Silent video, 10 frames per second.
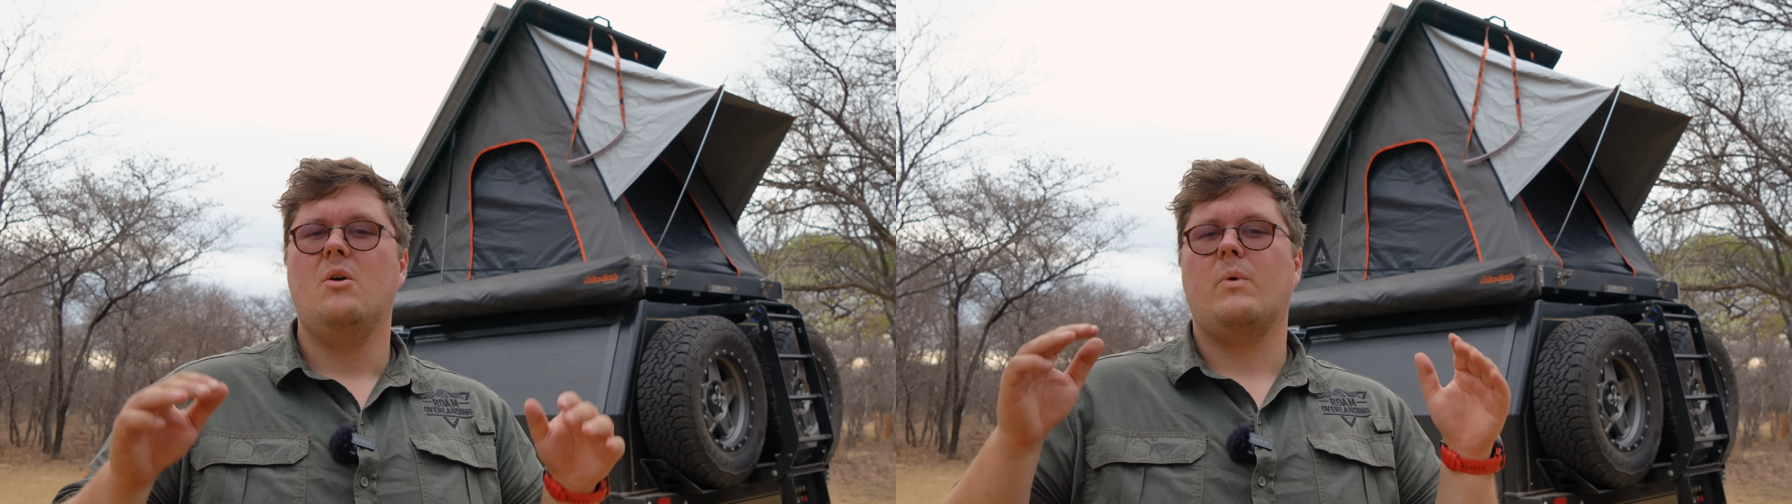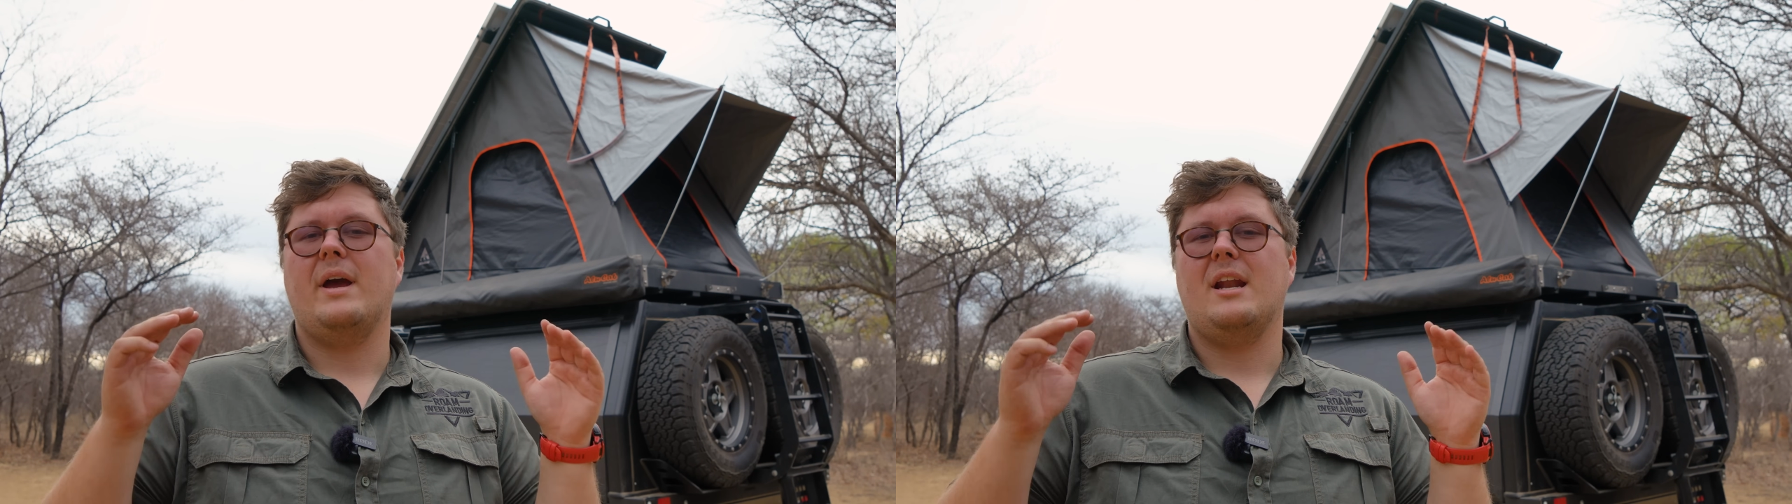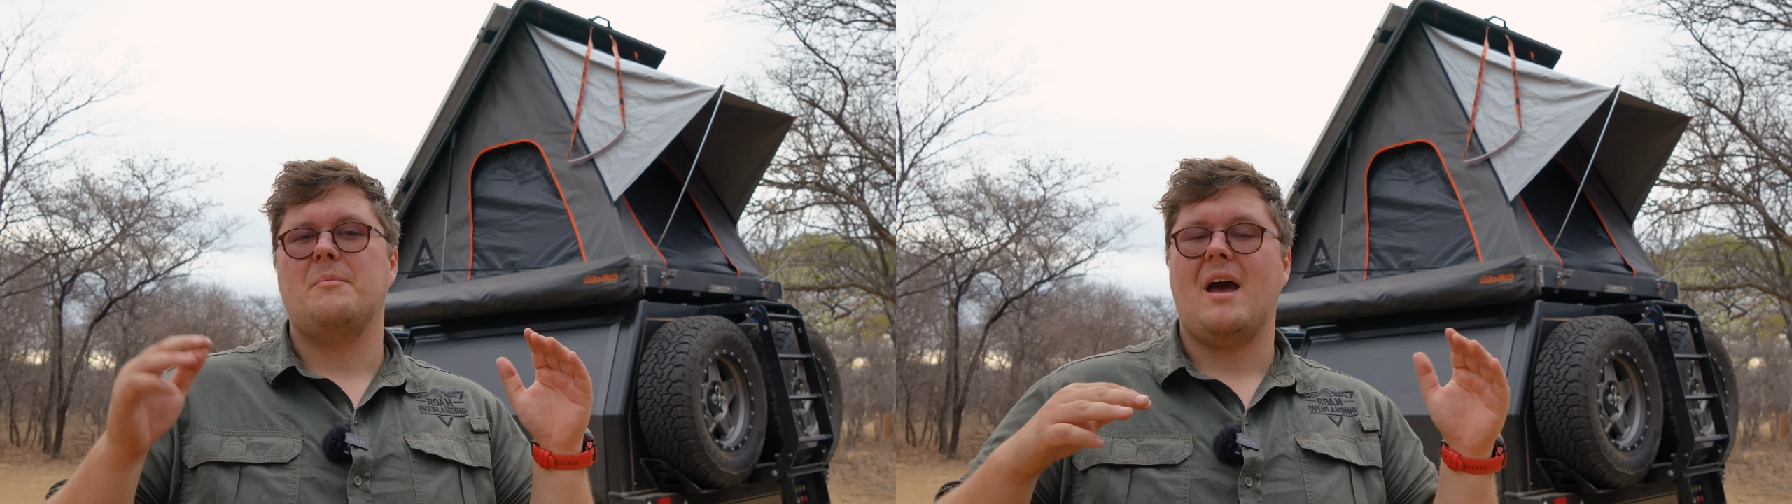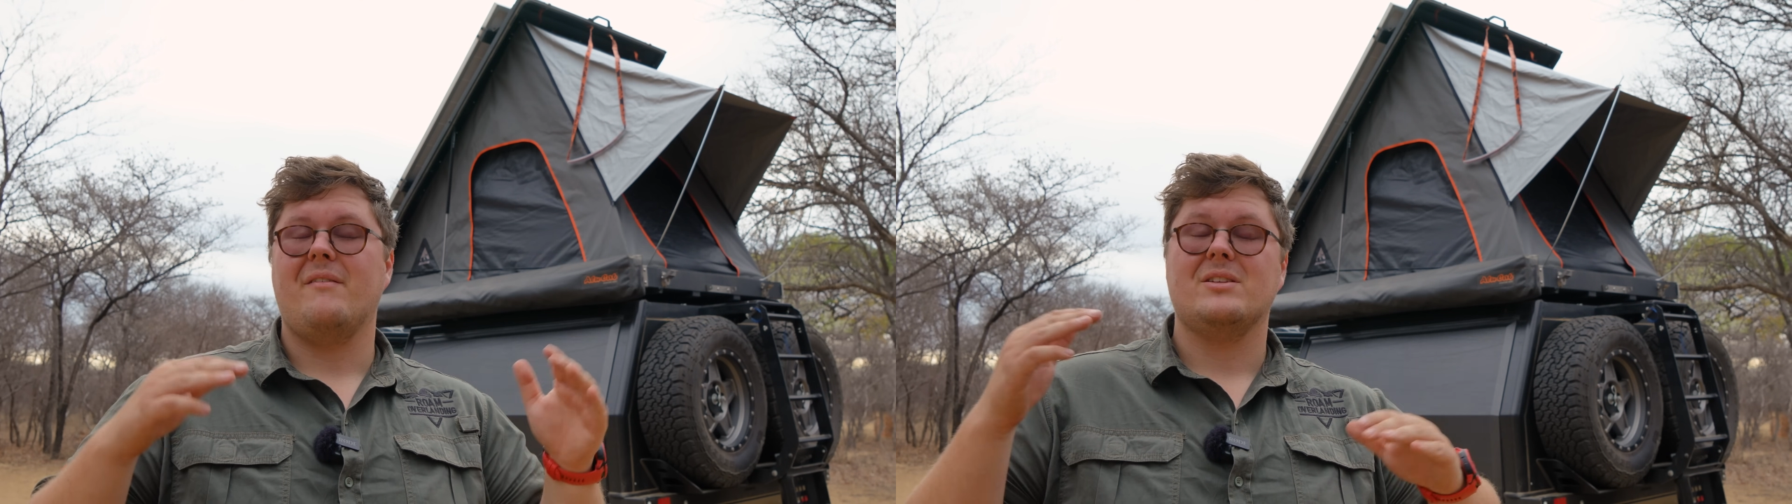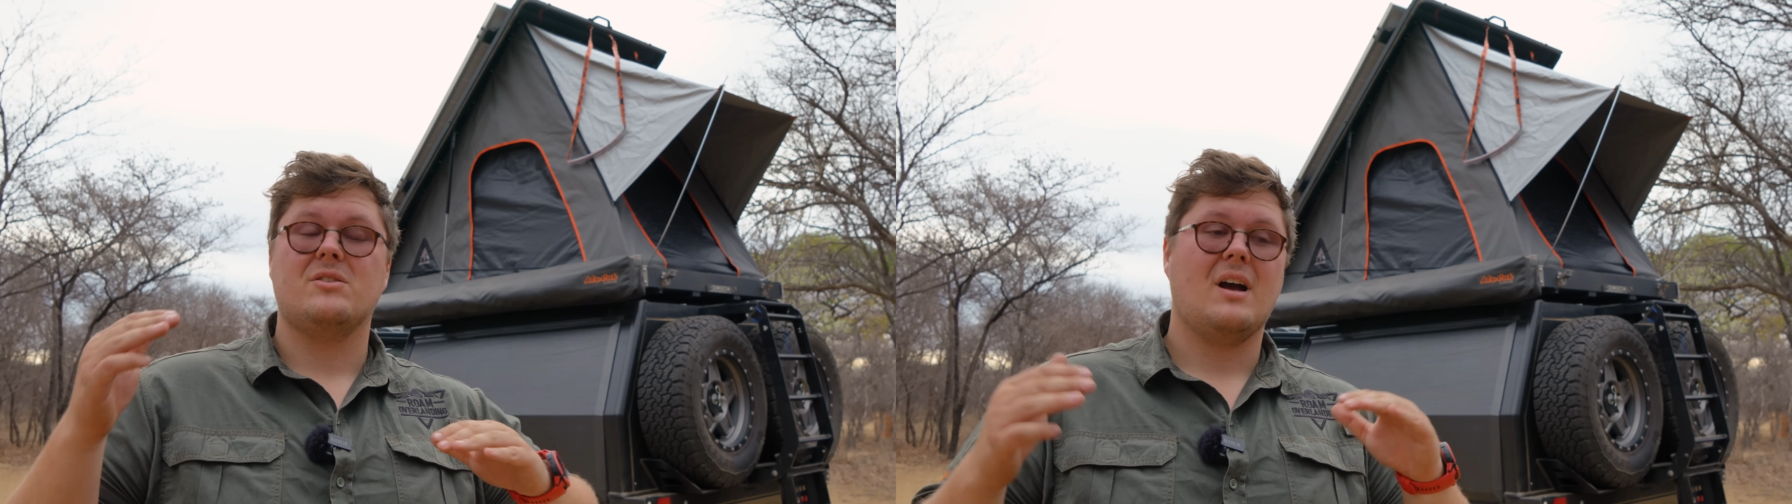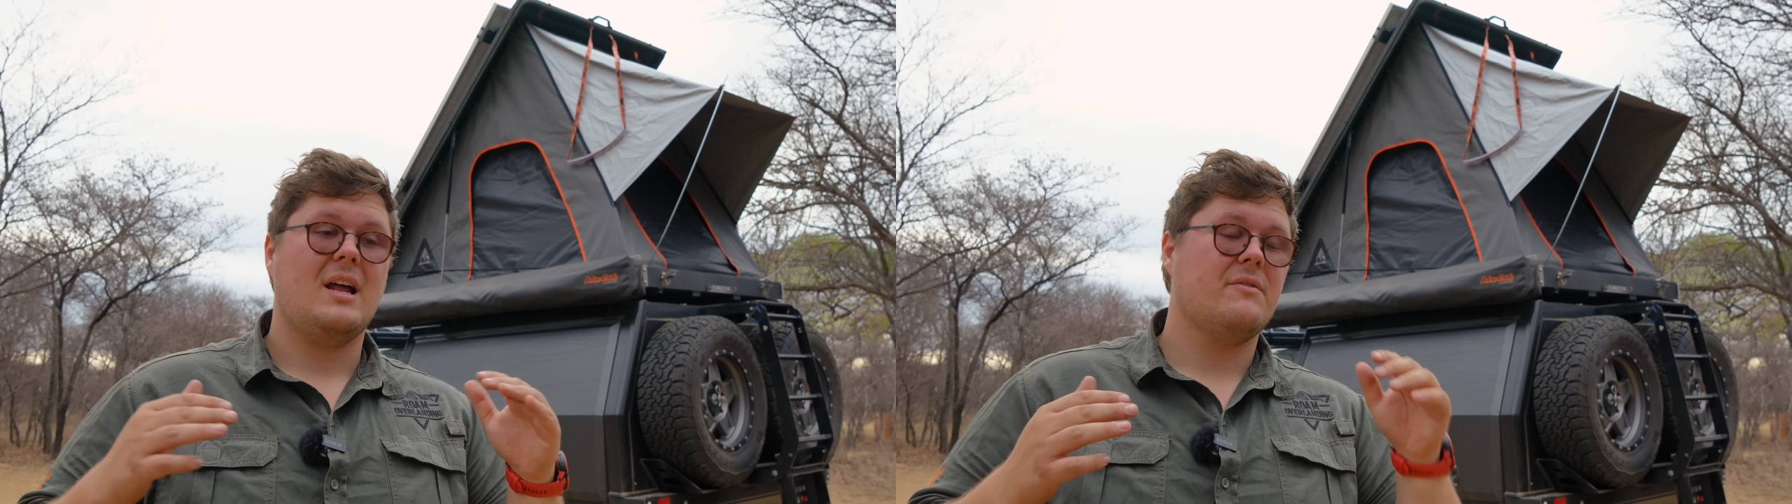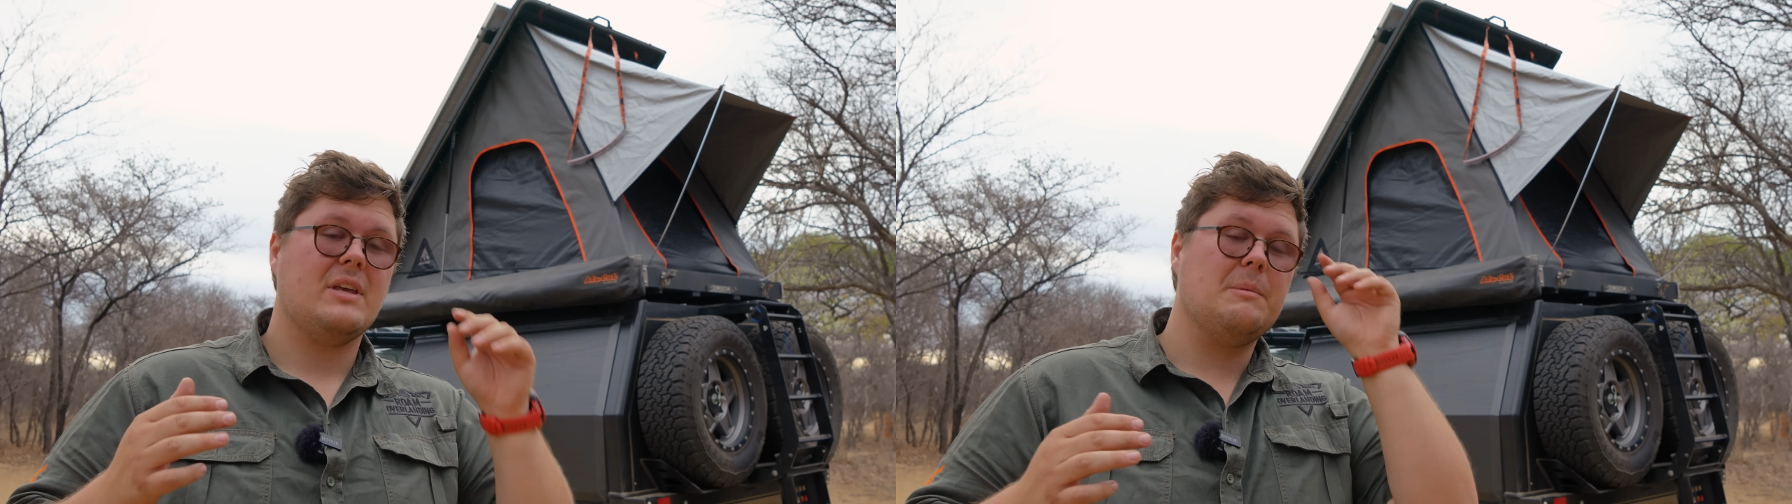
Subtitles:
when I'm having to kind of